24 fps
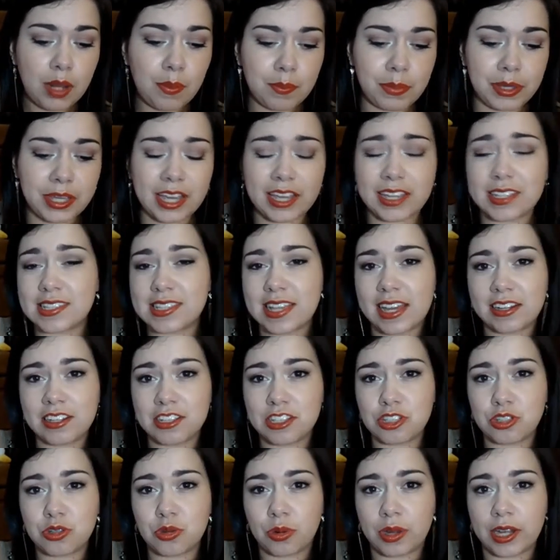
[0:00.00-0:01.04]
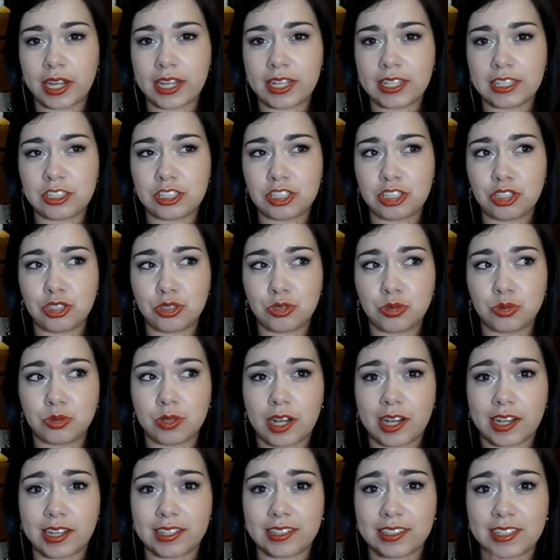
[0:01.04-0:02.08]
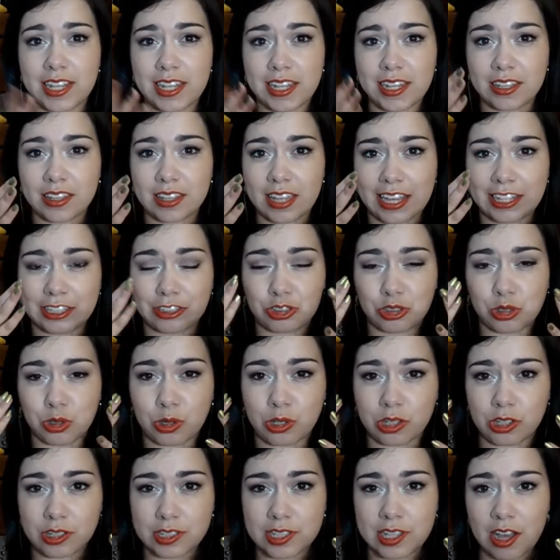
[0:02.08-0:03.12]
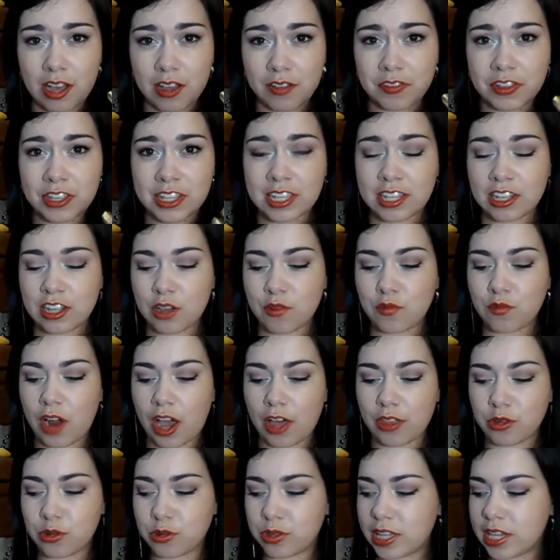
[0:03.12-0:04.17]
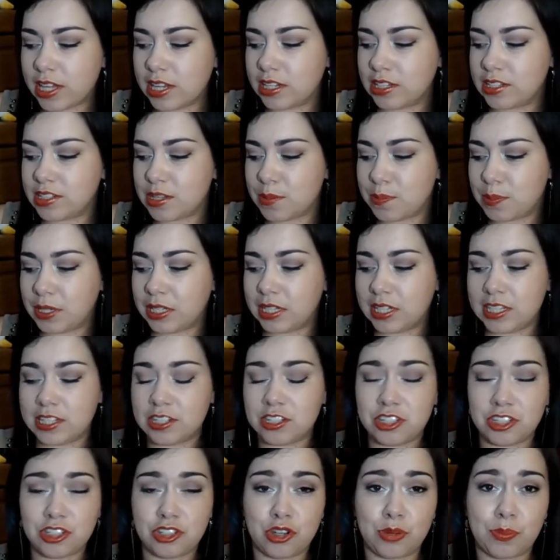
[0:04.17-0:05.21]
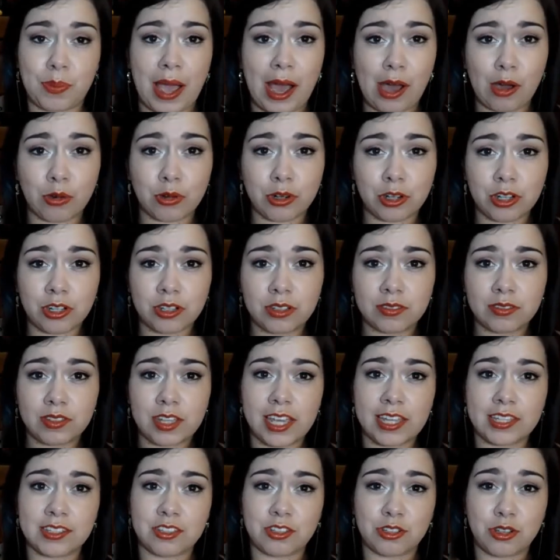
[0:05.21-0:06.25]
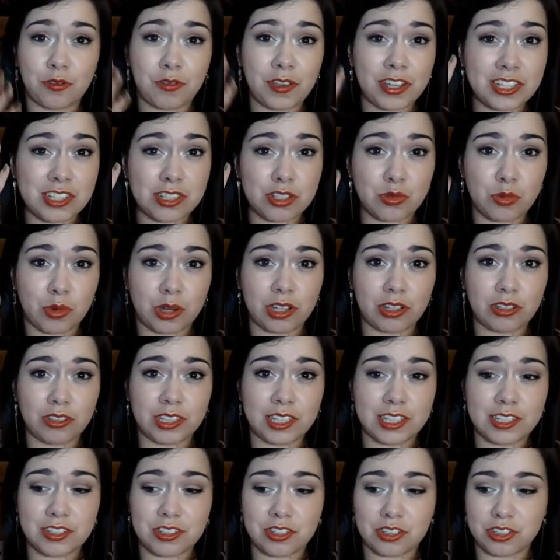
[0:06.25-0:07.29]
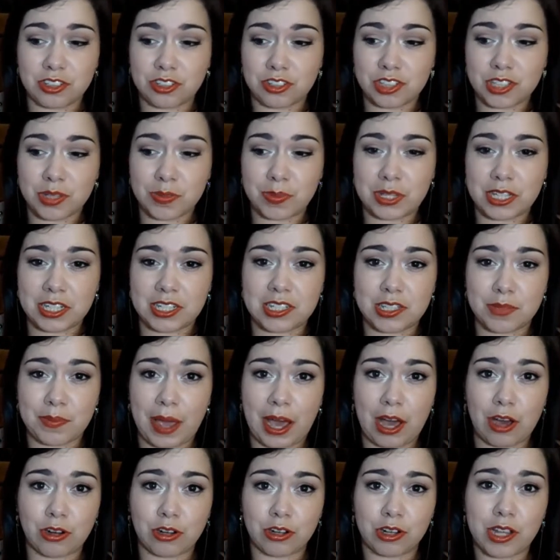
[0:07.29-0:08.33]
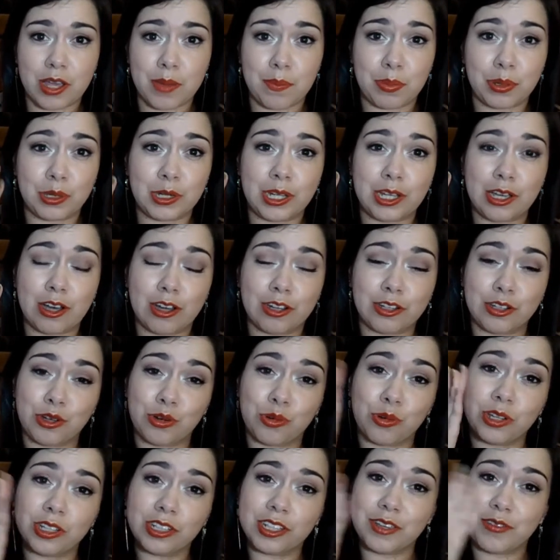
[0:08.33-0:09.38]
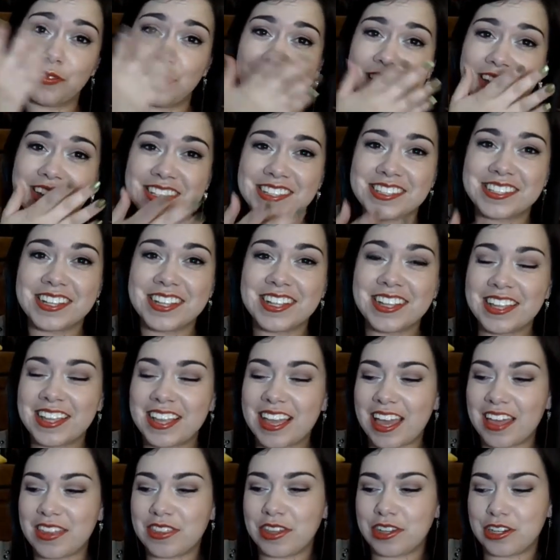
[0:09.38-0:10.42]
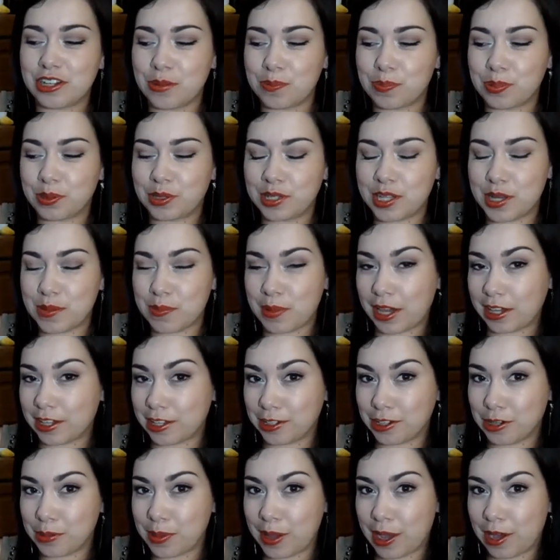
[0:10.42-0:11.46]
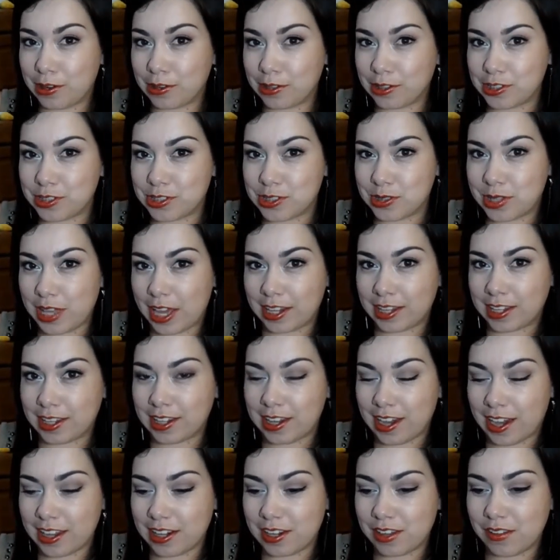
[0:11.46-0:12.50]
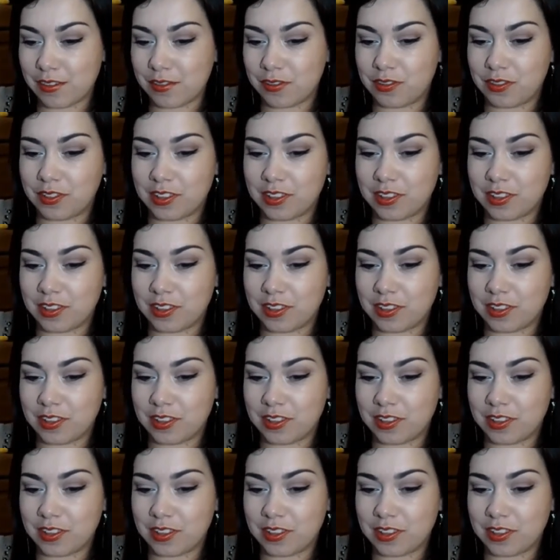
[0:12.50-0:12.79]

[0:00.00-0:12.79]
because that is great to take the extra oils off rather than dipping into your powder. And so your face is oily, so you're dipping into the powder and putting it on your oily face, and then you're putting it back in your powder, so that can kind of